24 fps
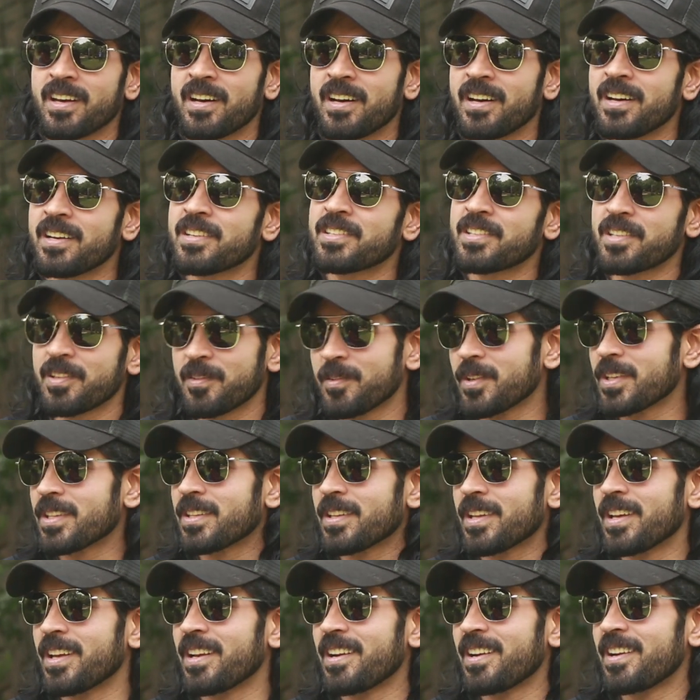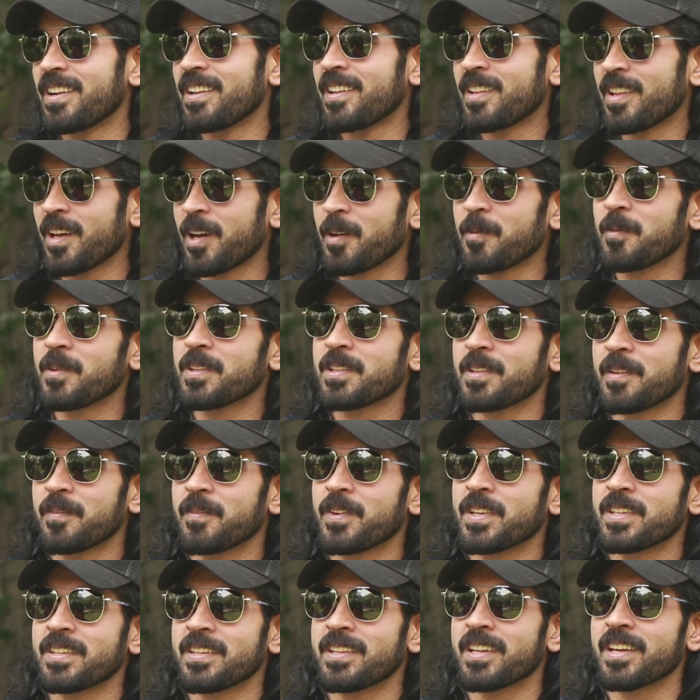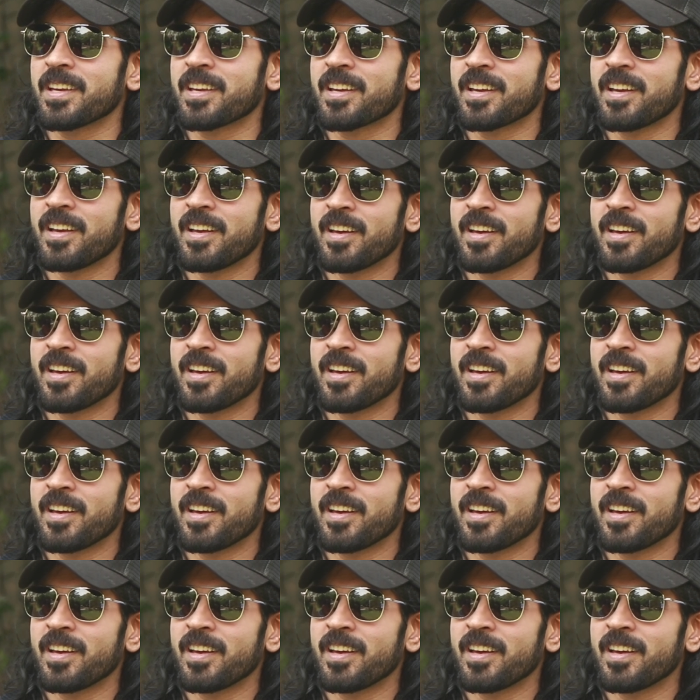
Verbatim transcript: uh, she was there. That was the best thing.